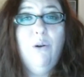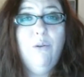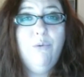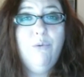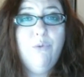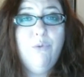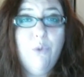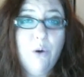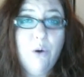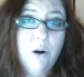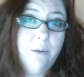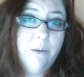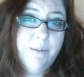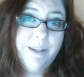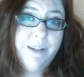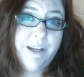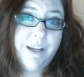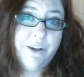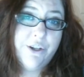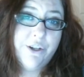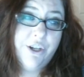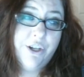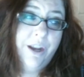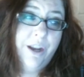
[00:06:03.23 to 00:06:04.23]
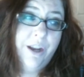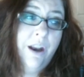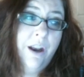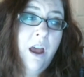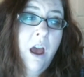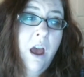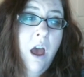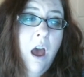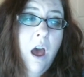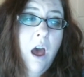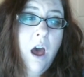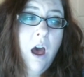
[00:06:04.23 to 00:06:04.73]
forum section
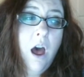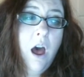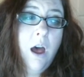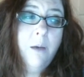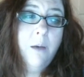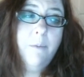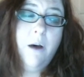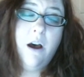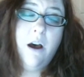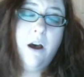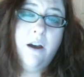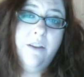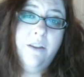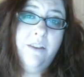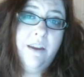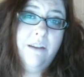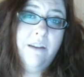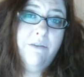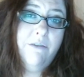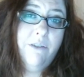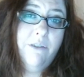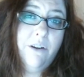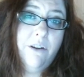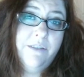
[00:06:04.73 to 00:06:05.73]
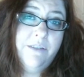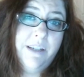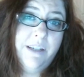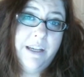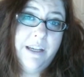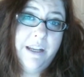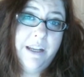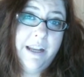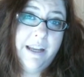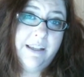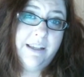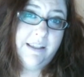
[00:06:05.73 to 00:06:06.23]
um, on the Evolve D
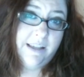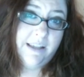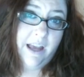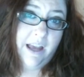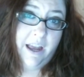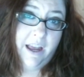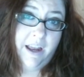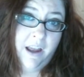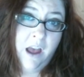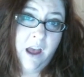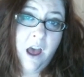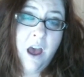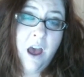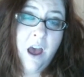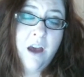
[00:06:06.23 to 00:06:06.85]
N A site.